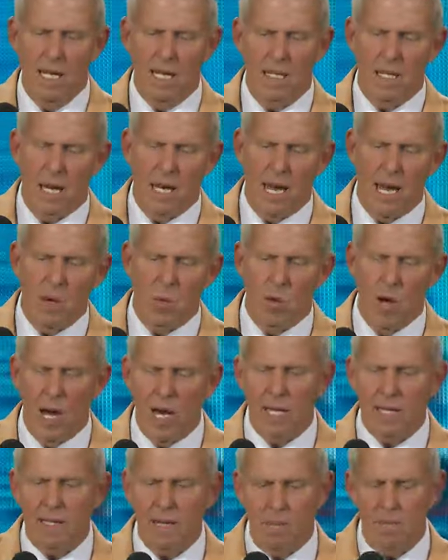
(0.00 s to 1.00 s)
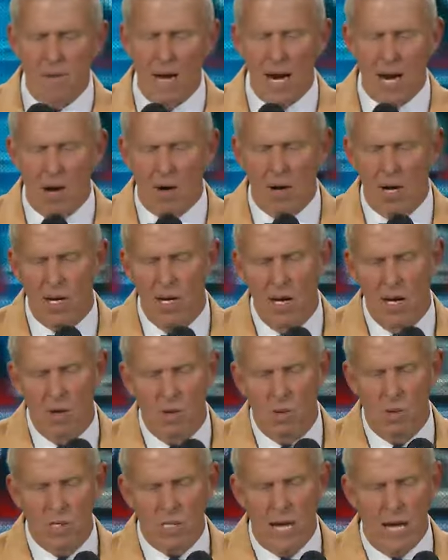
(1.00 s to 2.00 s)
the late Wellington Mara,
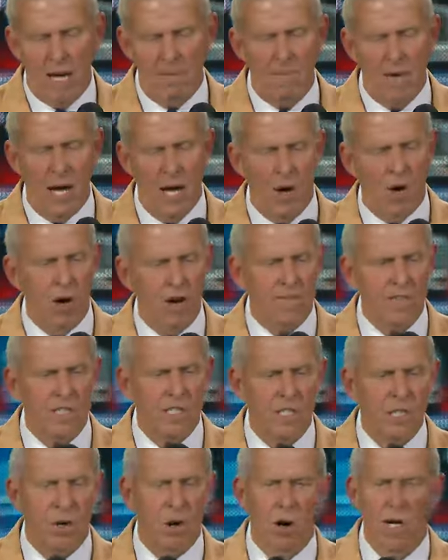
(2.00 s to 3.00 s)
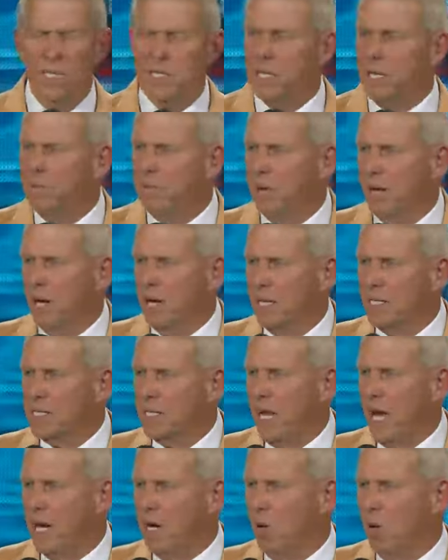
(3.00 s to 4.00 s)
was at my office door, and he said, "Bill, let's
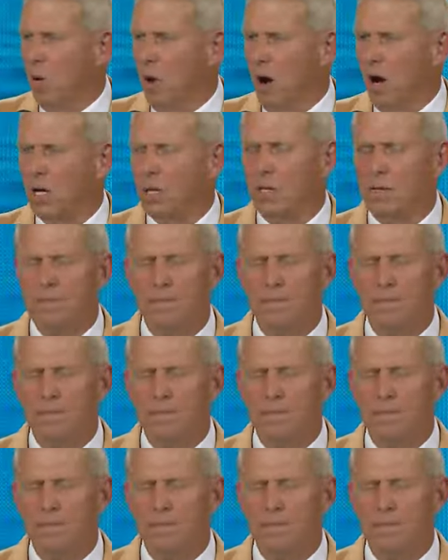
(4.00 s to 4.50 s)
take a walk."